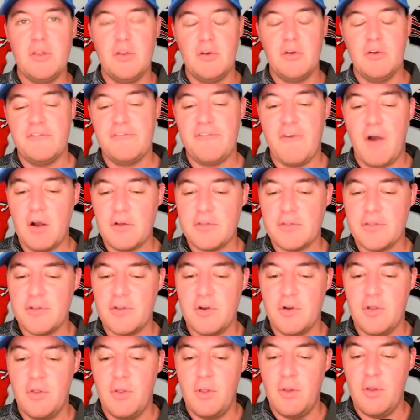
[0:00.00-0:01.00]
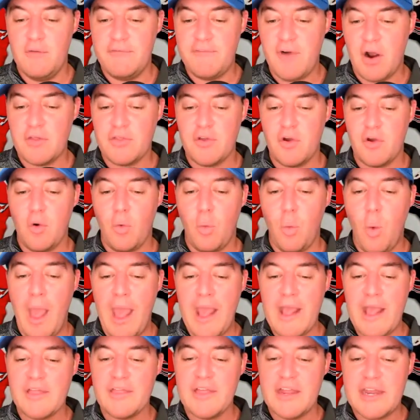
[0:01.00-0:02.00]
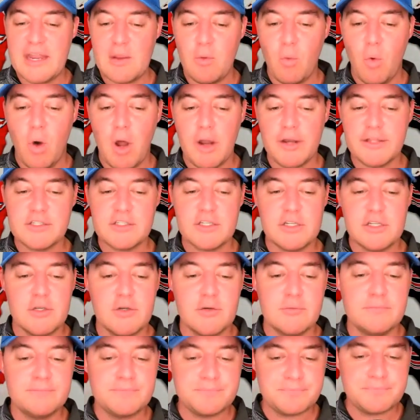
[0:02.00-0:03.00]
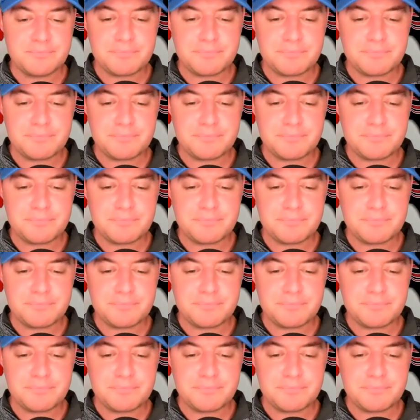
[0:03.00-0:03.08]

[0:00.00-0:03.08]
little farther away than he wanted to.